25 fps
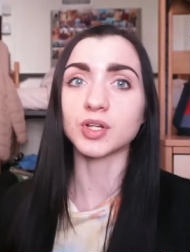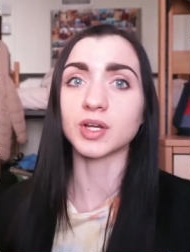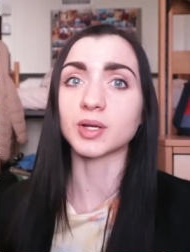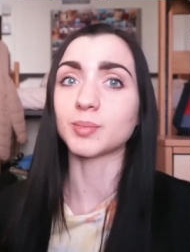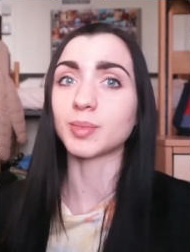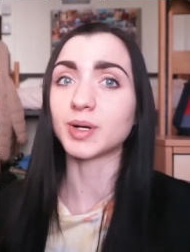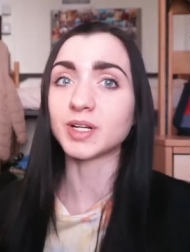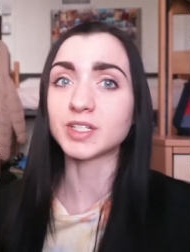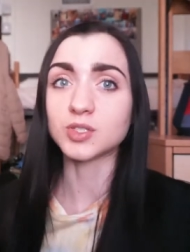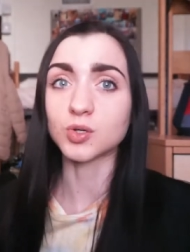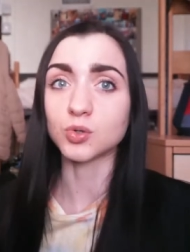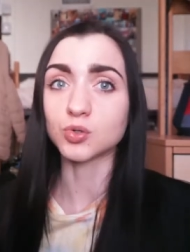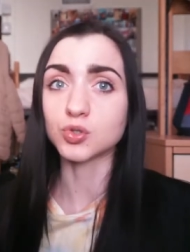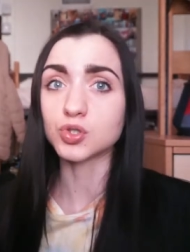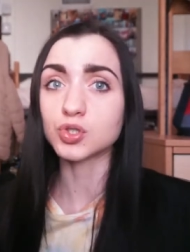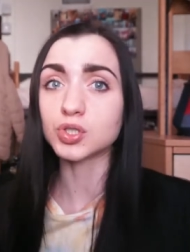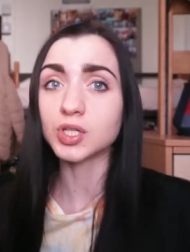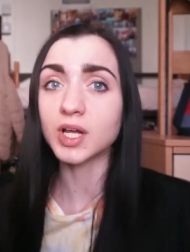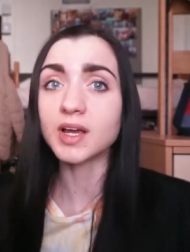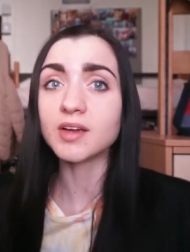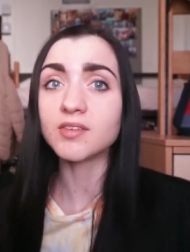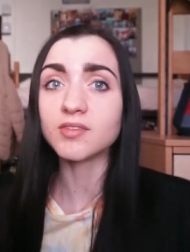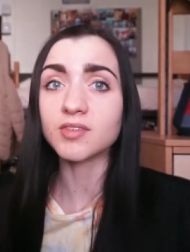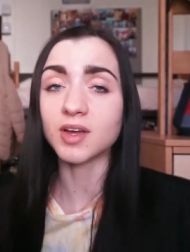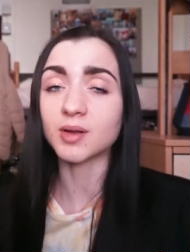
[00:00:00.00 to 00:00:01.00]
like, my social
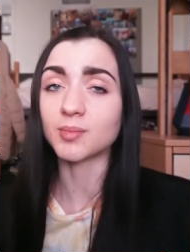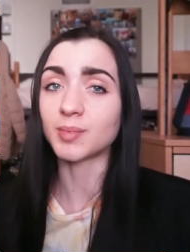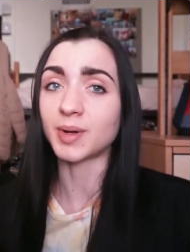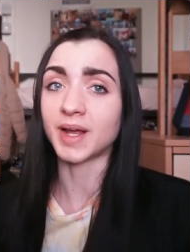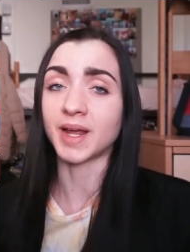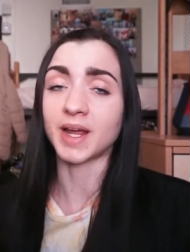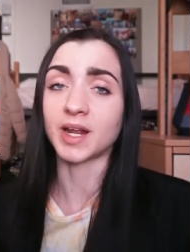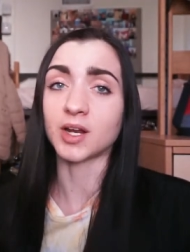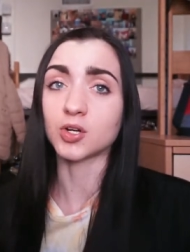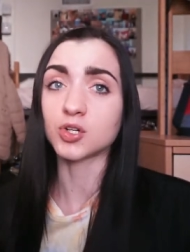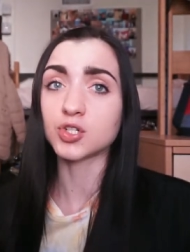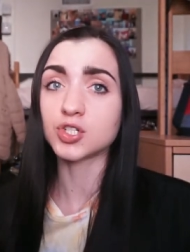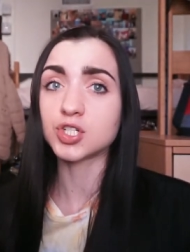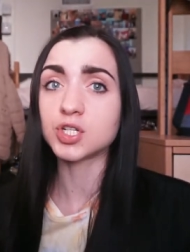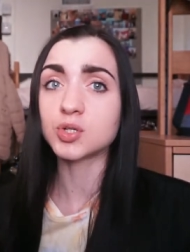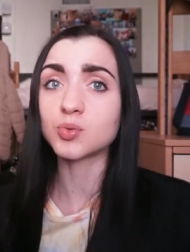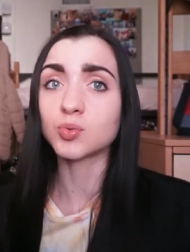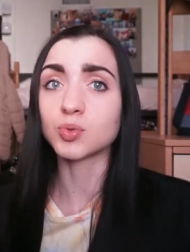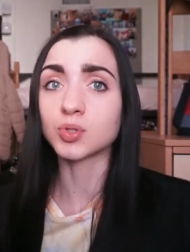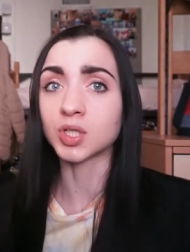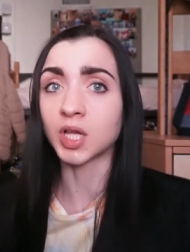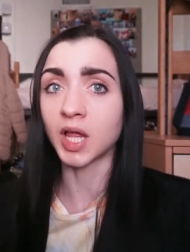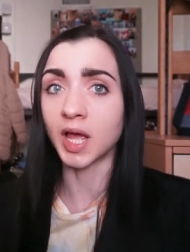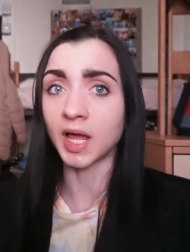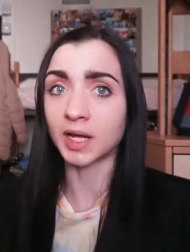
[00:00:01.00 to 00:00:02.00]
life and my energy
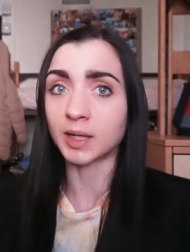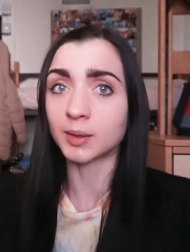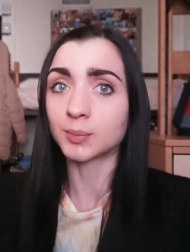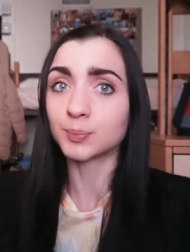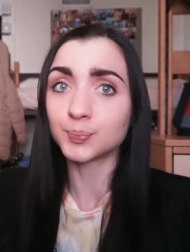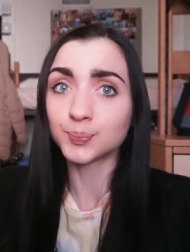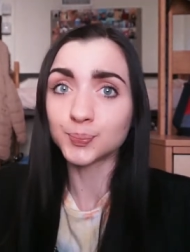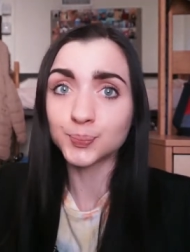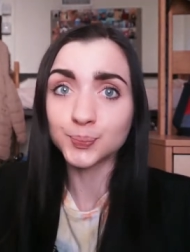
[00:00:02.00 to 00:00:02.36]
were, like,